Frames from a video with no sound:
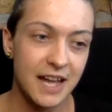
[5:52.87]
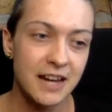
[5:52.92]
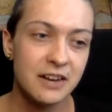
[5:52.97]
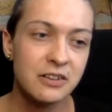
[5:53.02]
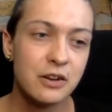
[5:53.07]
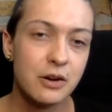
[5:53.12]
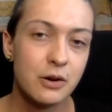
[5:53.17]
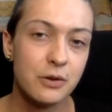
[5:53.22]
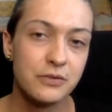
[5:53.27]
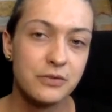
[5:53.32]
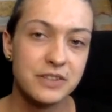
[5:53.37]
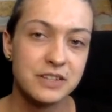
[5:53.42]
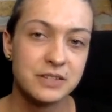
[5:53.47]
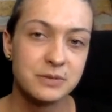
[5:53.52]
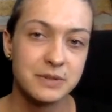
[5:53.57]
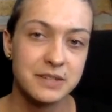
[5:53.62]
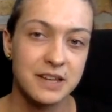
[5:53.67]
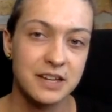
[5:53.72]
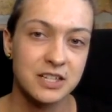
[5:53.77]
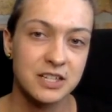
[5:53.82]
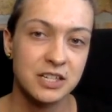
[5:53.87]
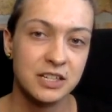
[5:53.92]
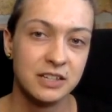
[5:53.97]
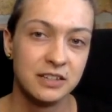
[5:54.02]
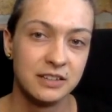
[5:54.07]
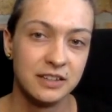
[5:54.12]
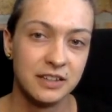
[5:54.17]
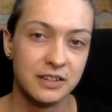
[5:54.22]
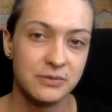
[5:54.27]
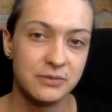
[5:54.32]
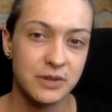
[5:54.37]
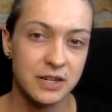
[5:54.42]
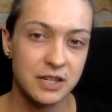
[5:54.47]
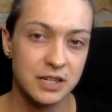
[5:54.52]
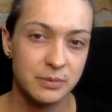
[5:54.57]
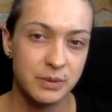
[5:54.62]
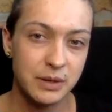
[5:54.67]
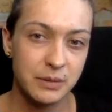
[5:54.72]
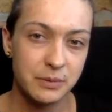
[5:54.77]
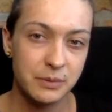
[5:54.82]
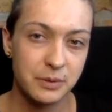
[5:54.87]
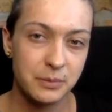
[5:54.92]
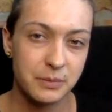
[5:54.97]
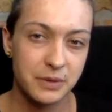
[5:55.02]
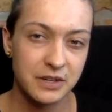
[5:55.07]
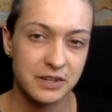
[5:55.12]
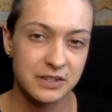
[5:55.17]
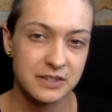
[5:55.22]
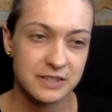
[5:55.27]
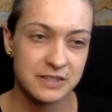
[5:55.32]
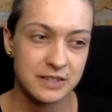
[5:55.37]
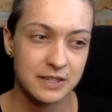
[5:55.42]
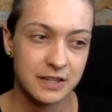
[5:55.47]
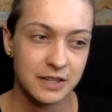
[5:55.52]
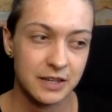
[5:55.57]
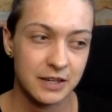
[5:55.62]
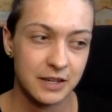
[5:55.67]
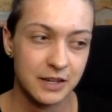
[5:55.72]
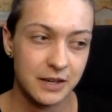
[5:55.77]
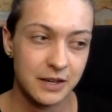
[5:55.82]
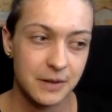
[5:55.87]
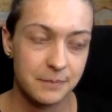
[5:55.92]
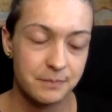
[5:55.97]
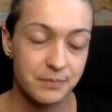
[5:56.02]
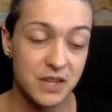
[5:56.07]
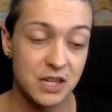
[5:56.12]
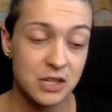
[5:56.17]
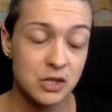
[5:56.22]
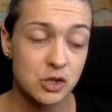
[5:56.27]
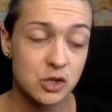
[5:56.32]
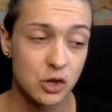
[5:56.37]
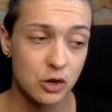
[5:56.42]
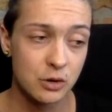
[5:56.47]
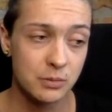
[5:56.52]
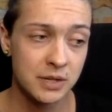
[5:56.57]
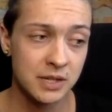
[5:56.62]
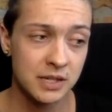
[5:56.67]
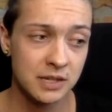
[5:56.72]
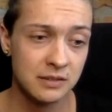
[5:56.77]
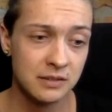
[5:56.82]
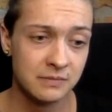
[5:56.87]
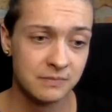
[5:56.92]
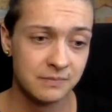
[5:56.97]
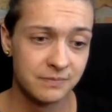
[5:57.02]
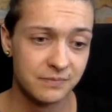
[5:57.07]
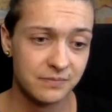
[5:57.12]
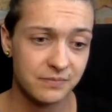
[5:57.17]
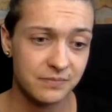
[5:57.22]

I don't know if this was actually like funny to people, because in Germany,